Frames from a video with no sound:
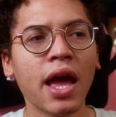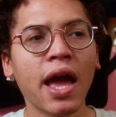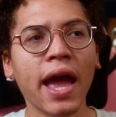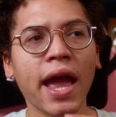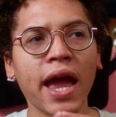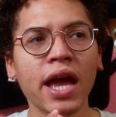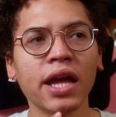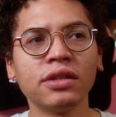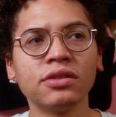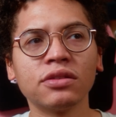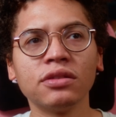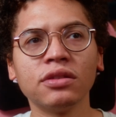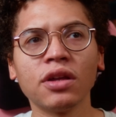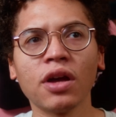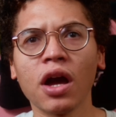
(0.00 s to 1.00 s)
and
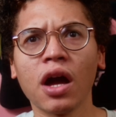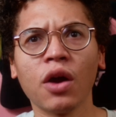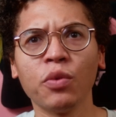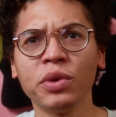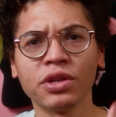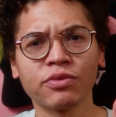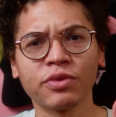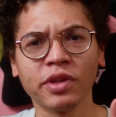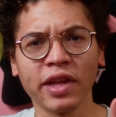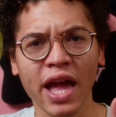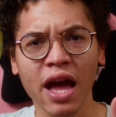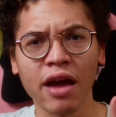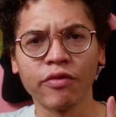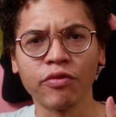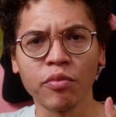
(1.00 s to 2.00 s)
we don't really
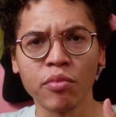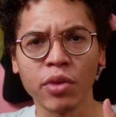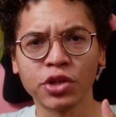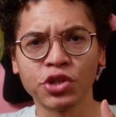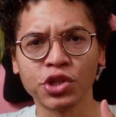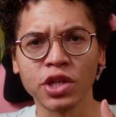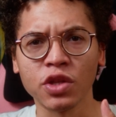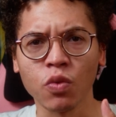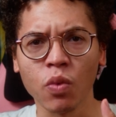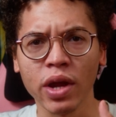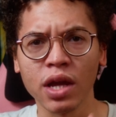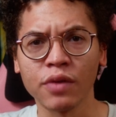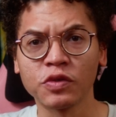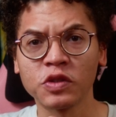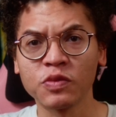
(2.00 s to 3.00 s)
have much in the way
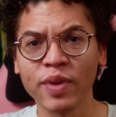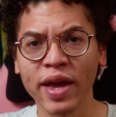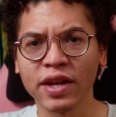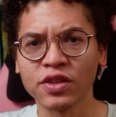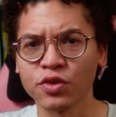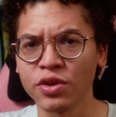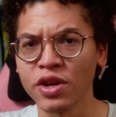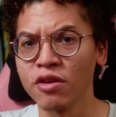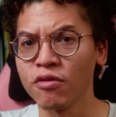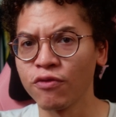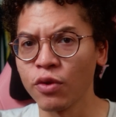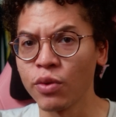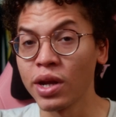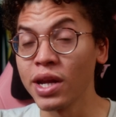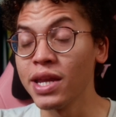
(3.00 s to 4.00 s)
of specs or
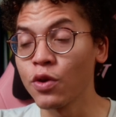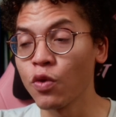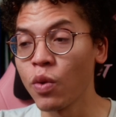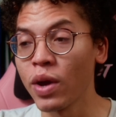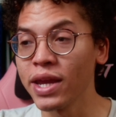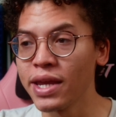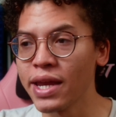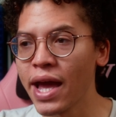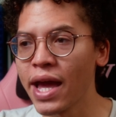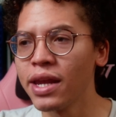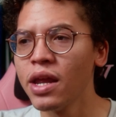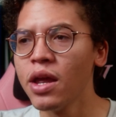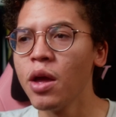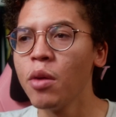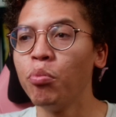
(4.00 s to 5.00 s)
info on it quite yet.
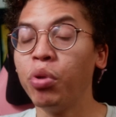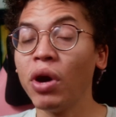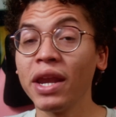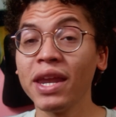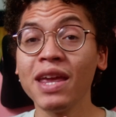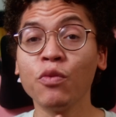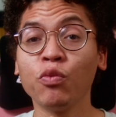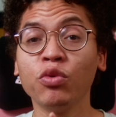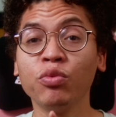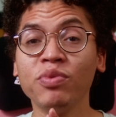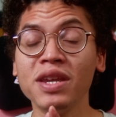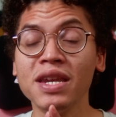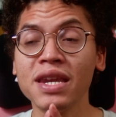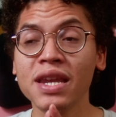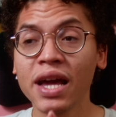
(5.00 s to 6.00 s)
But it will
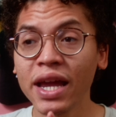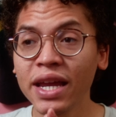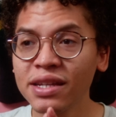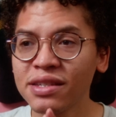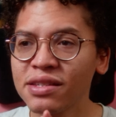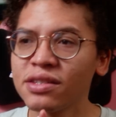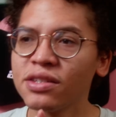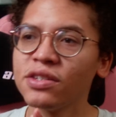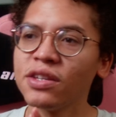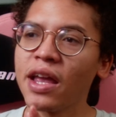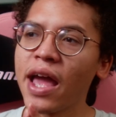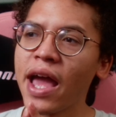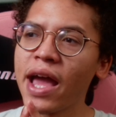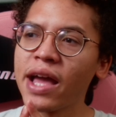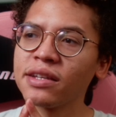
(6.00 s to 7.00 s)
be nice,
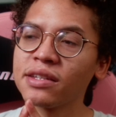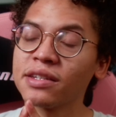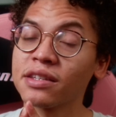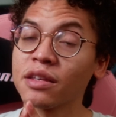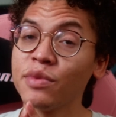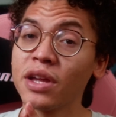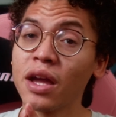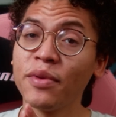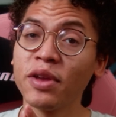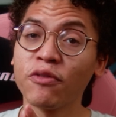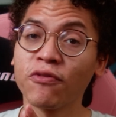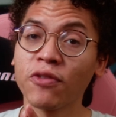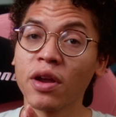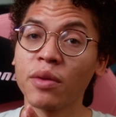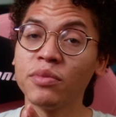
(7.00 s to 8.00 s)
as it's going to be coming
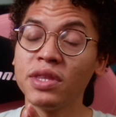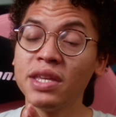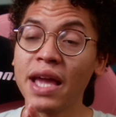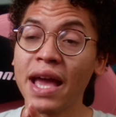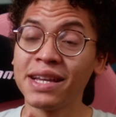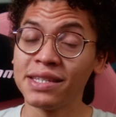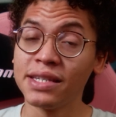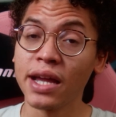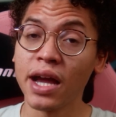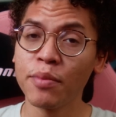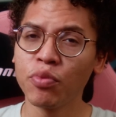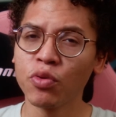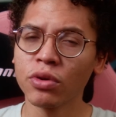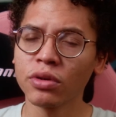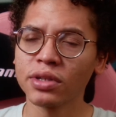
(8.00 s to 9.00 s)
from the SDI
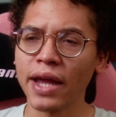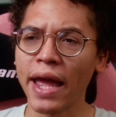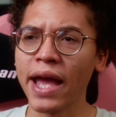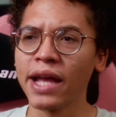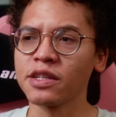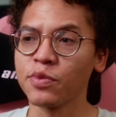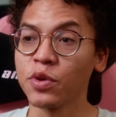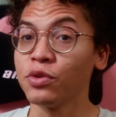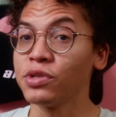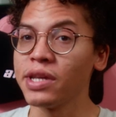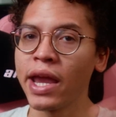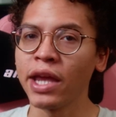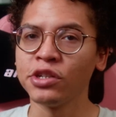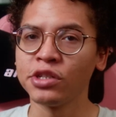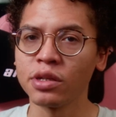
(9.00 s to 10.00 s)
port, as opposed to
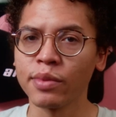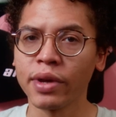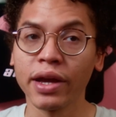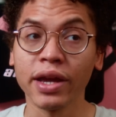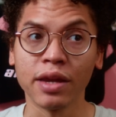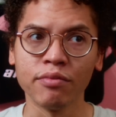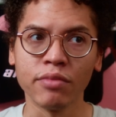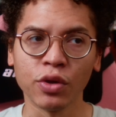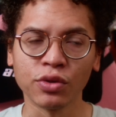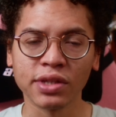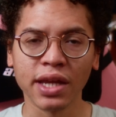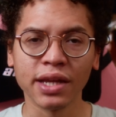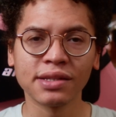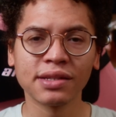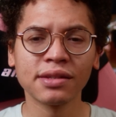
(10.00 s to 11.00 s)
the HDMI in most
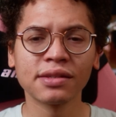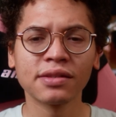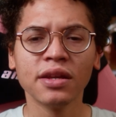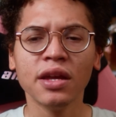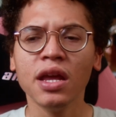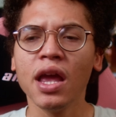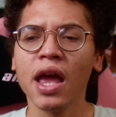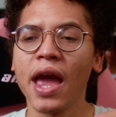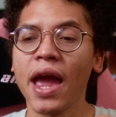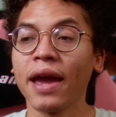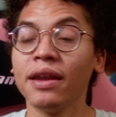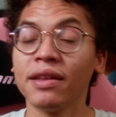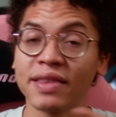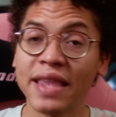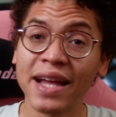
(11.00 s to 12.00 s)
cases,
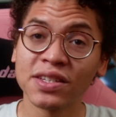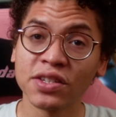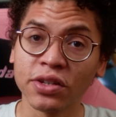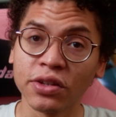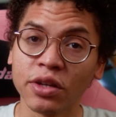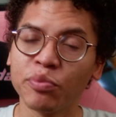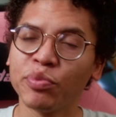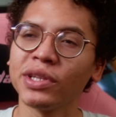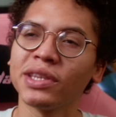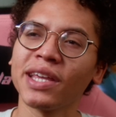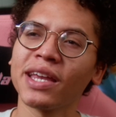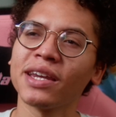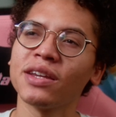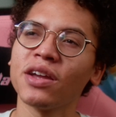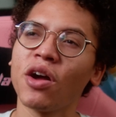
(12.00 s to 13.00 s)
and that's good. But
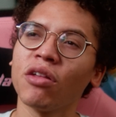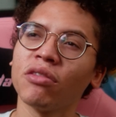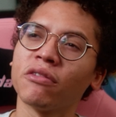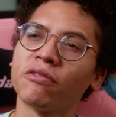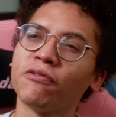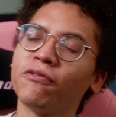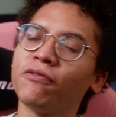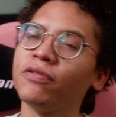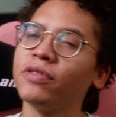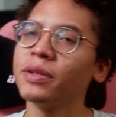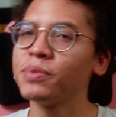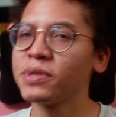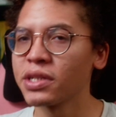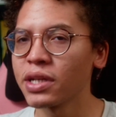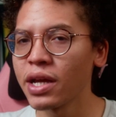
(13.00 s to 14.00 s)
then, on the
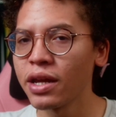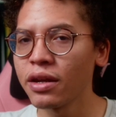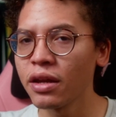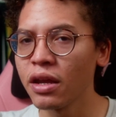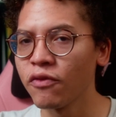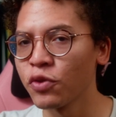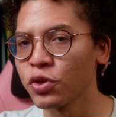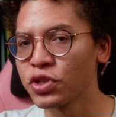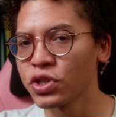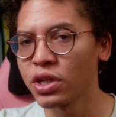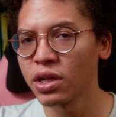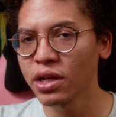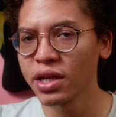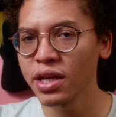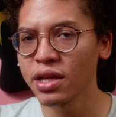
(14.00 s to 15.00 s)
flip side, if you're
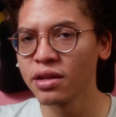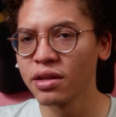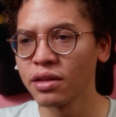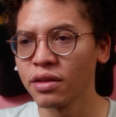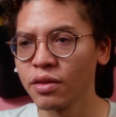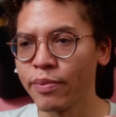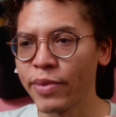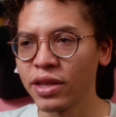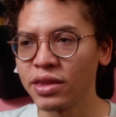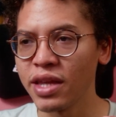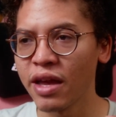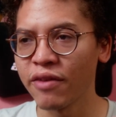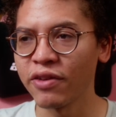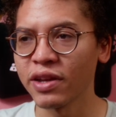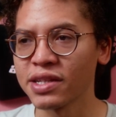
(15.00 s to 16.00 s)
talking about the
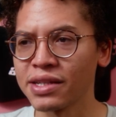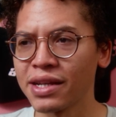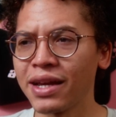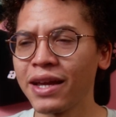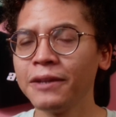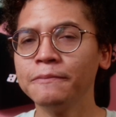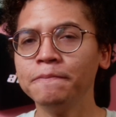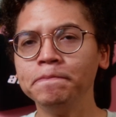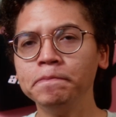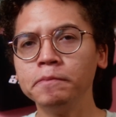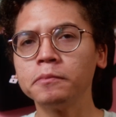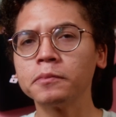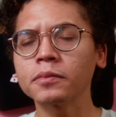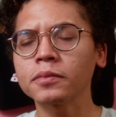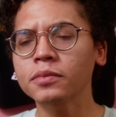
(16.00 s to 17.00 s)
FX9,
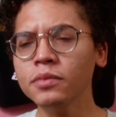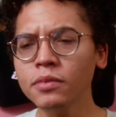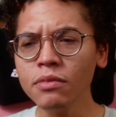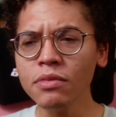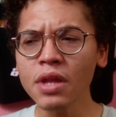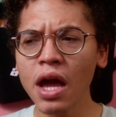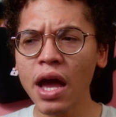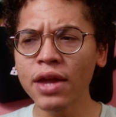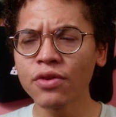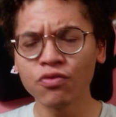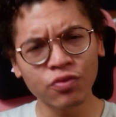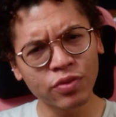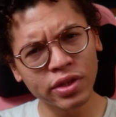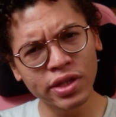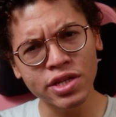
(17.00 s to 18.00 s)
I don't
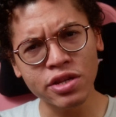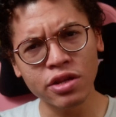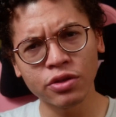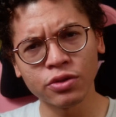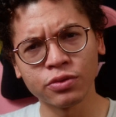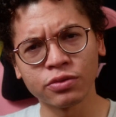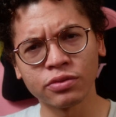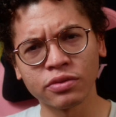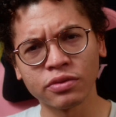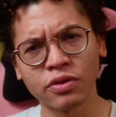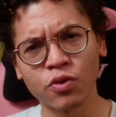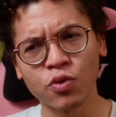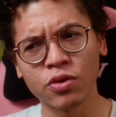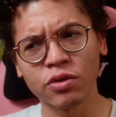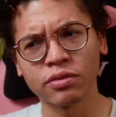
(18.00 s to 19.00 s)
really know
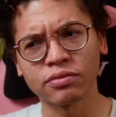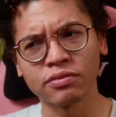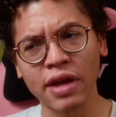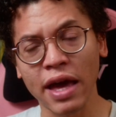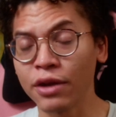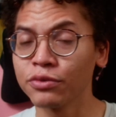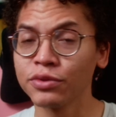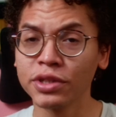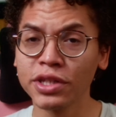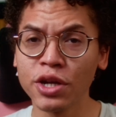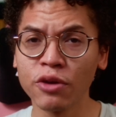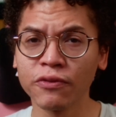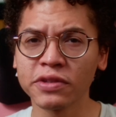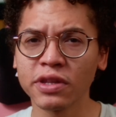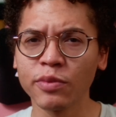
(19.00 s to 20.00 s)

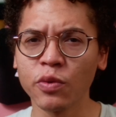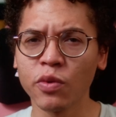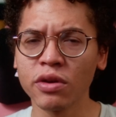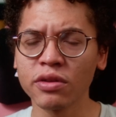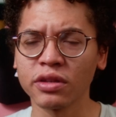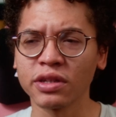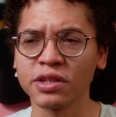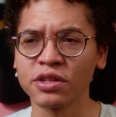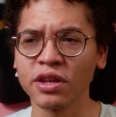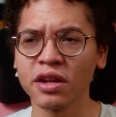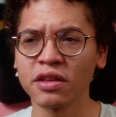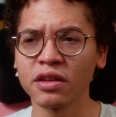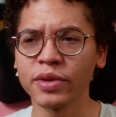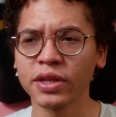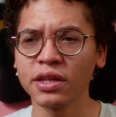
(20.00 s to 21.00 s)
if it's gonna be worth it, because you gotta
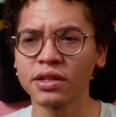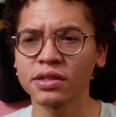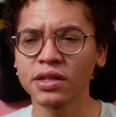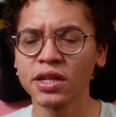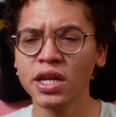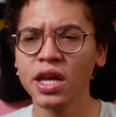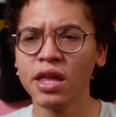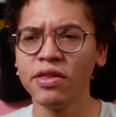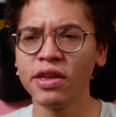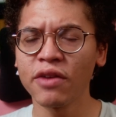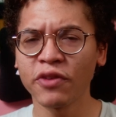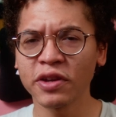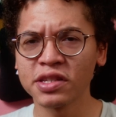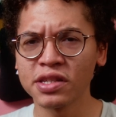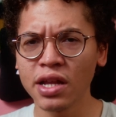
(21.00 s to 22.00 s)
think about this. The
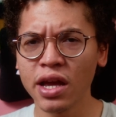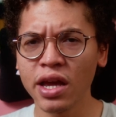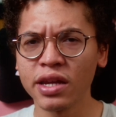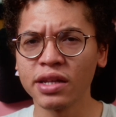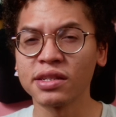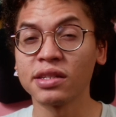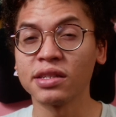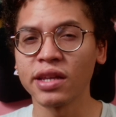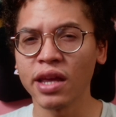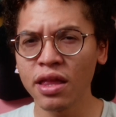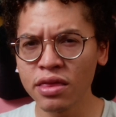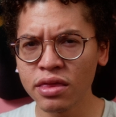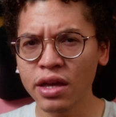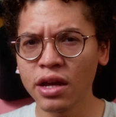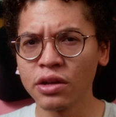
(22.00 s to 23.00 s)
FX9 is a
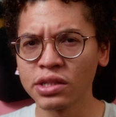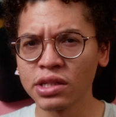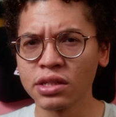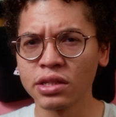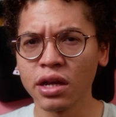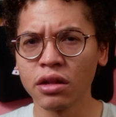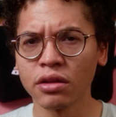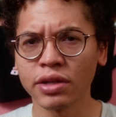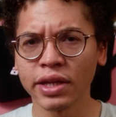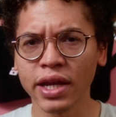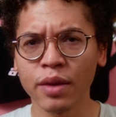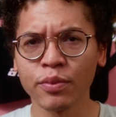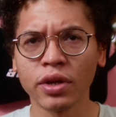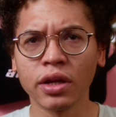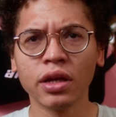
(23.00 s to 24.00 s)
$10,000
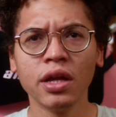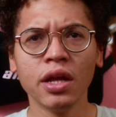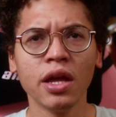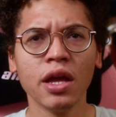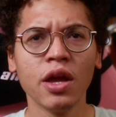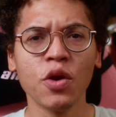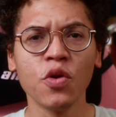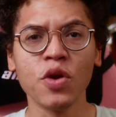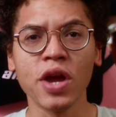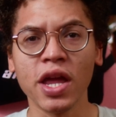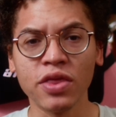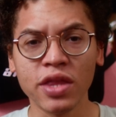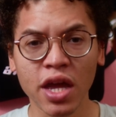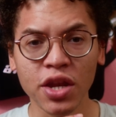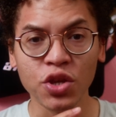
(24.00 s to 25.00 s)
camera,
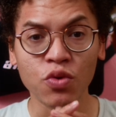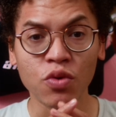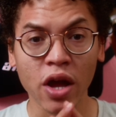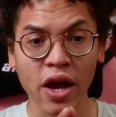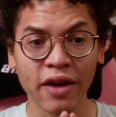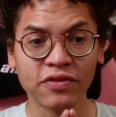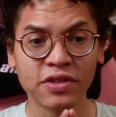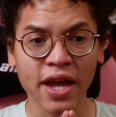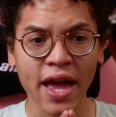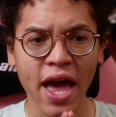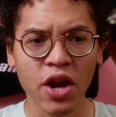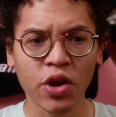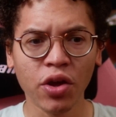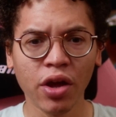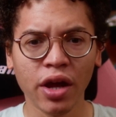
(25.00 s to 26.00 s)
and then you'd have to
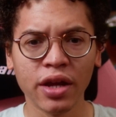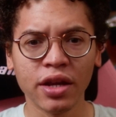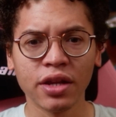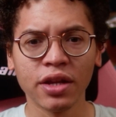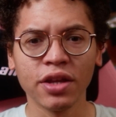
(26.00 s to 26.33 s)
add on